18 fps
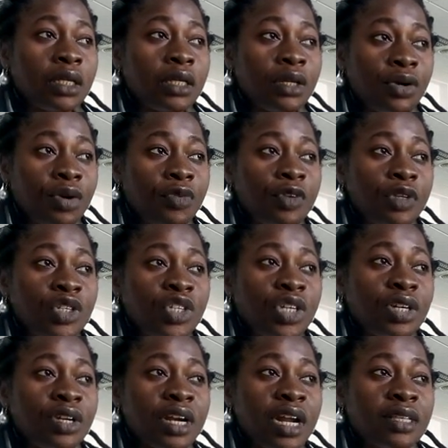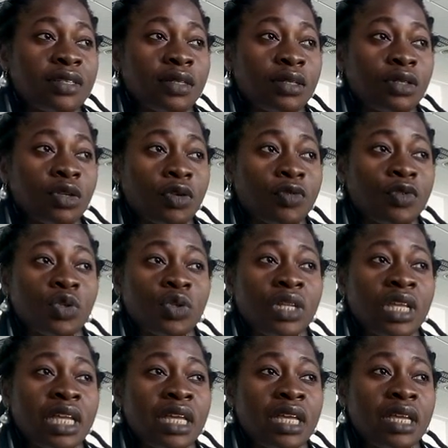The refugee crisis of
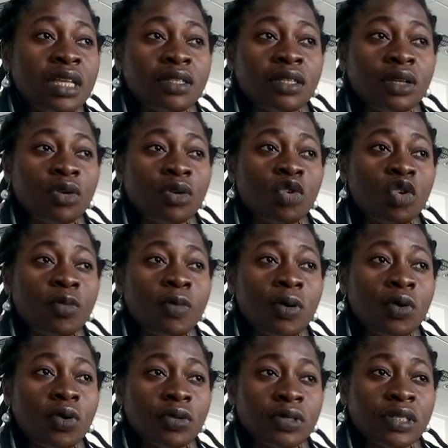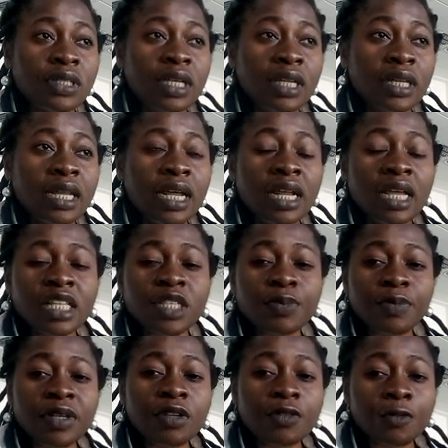today is a global concern that
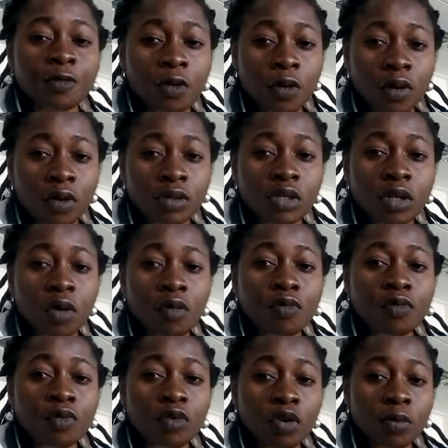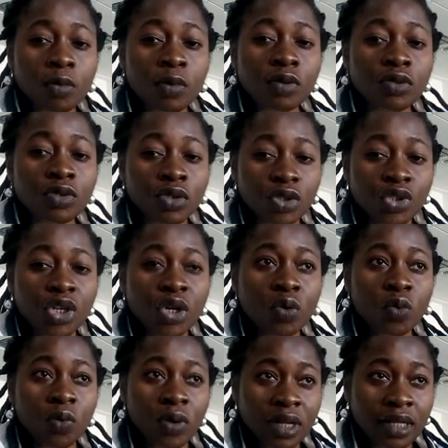has been the focus of global
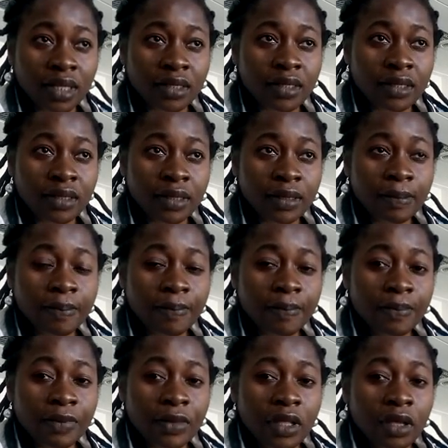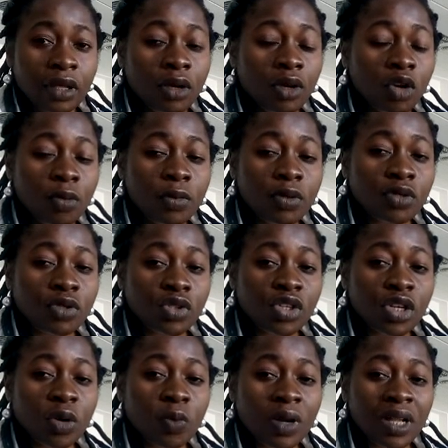social workers. Global
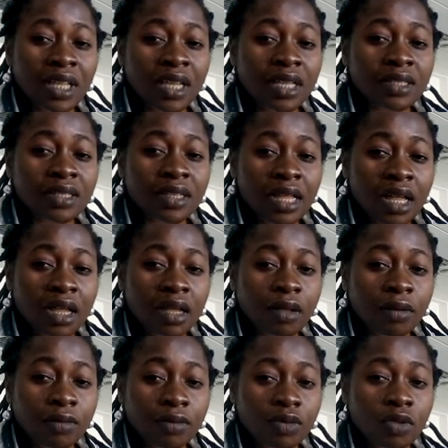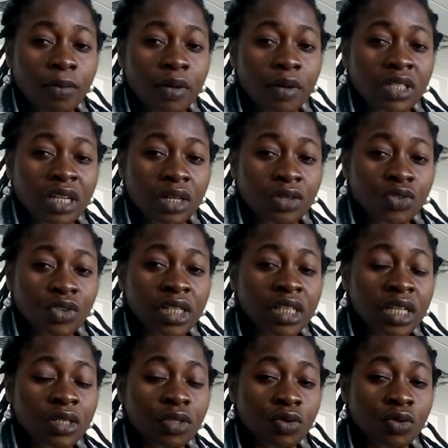social workers are so much
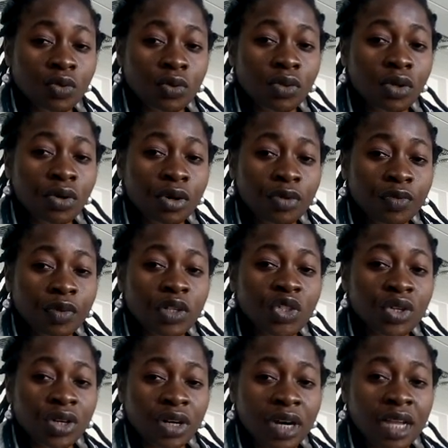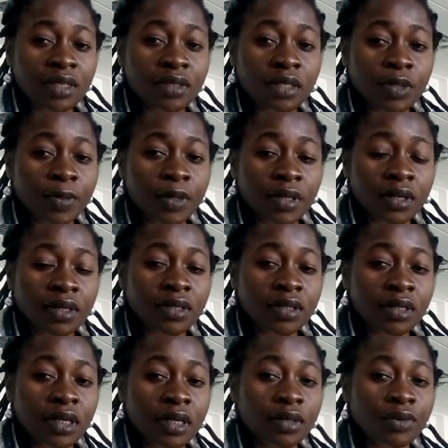attracted to the refugee crisis
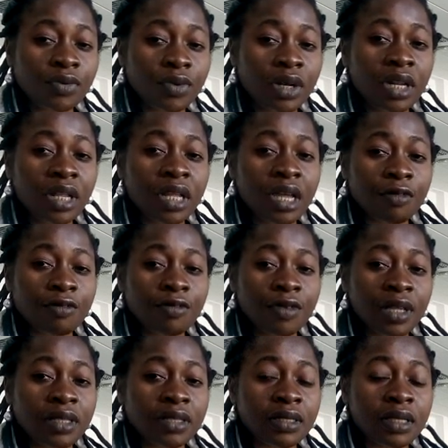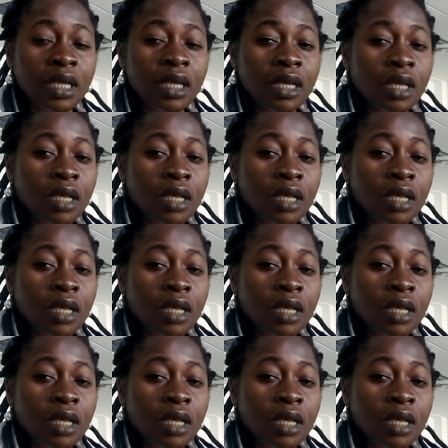because it really affects